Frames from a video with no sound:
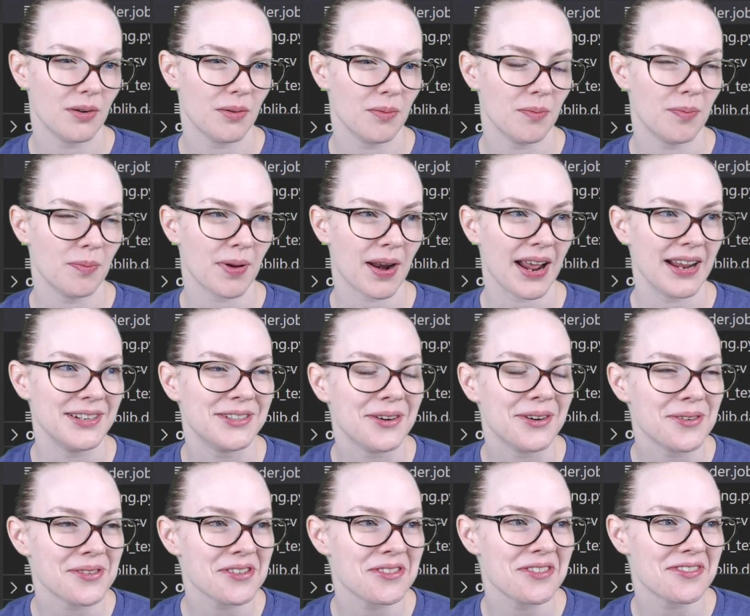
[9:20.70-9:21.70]
but I
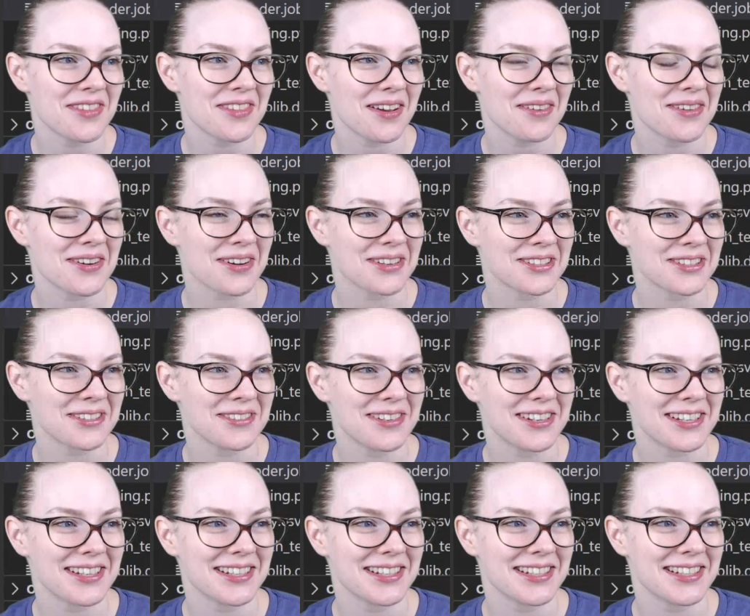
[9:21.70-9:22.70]
don't know if that would also
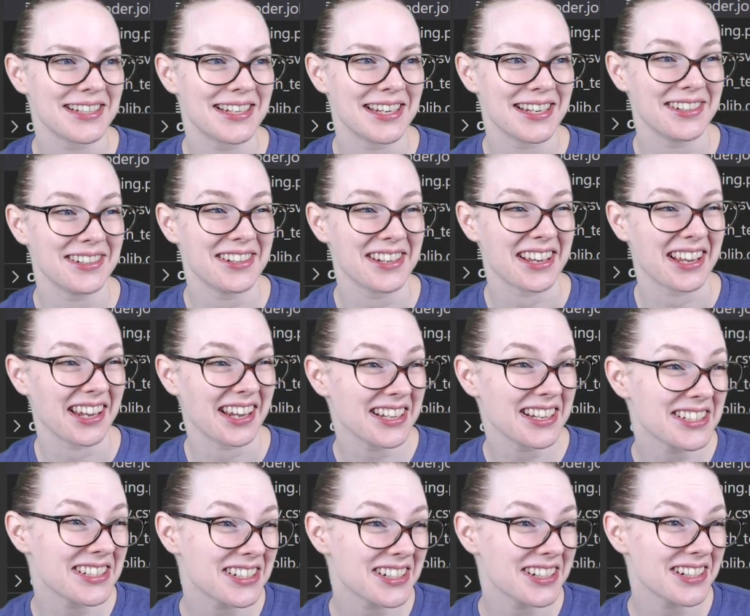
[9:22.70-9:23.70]
kill the
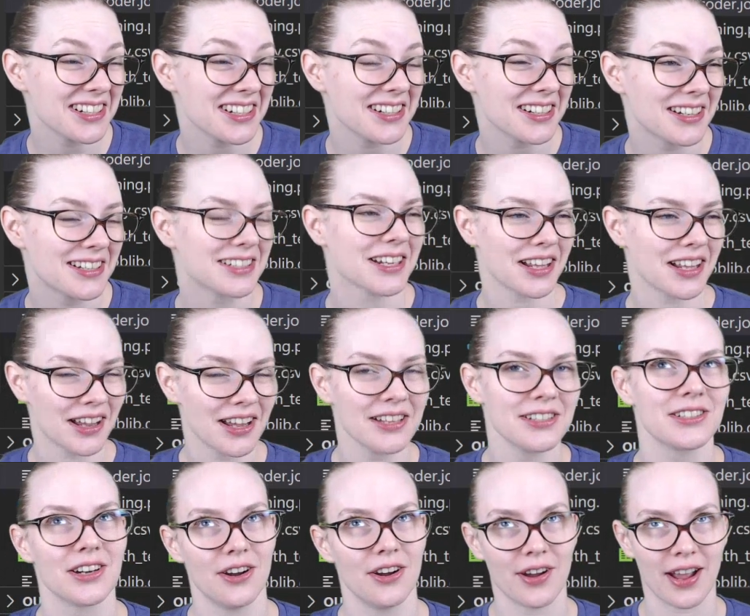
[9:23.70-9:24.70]
cluster, because the
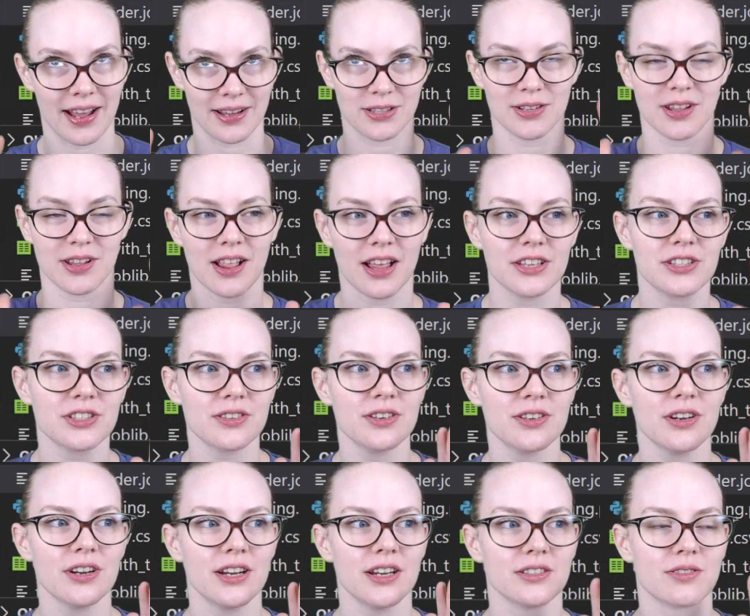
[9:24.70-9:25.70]
cluster, okay, so the
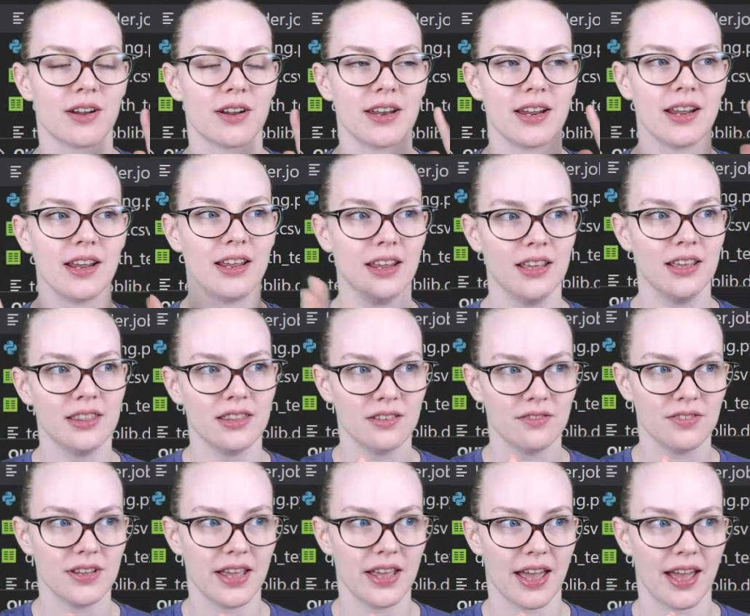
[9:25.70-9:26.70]
cluster is running in the
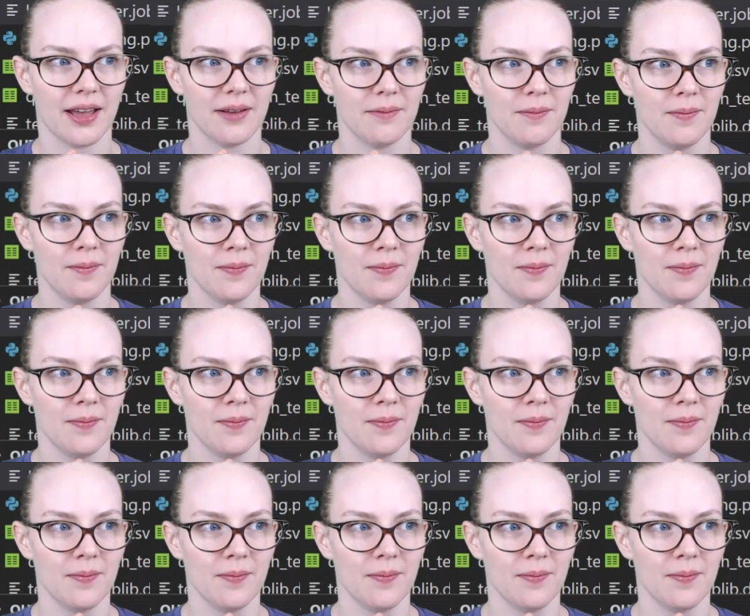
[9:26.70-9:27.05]
VM.